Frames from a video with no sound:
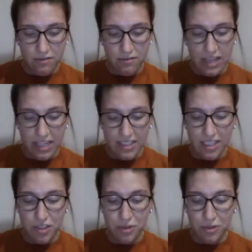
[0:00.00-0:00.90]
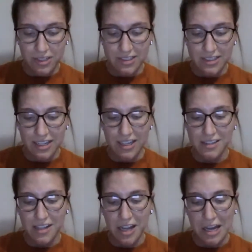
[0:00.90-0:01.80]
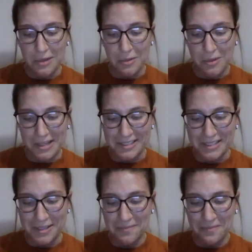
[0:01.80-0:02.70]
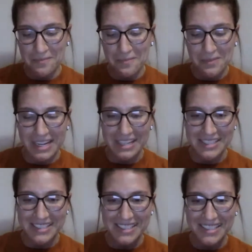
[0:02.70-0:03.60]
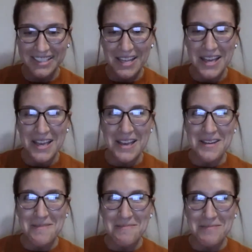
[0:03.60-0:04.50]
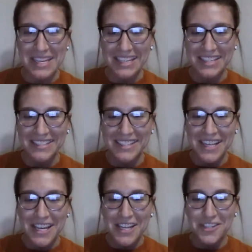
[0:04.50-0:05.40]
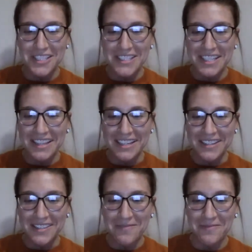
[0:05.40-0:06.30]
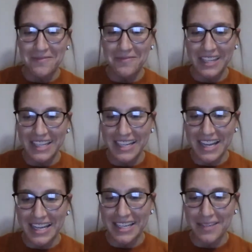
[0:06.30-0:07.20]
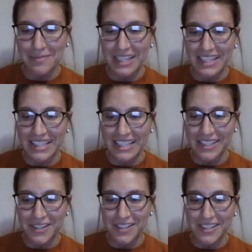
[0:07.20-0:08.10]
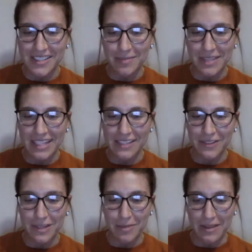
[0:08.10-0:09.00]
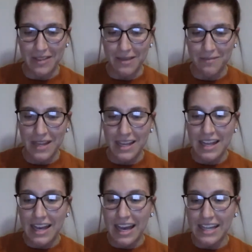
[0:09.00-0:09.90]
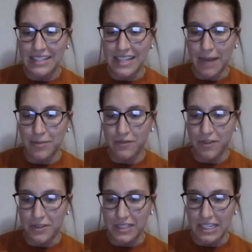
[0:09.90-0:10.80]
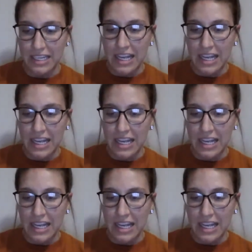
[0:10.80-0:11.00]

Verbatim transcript: Lexi tutoring signs on the walls, but I still peeked just a little, and I immediately noticed something different about them. I stopped frozen.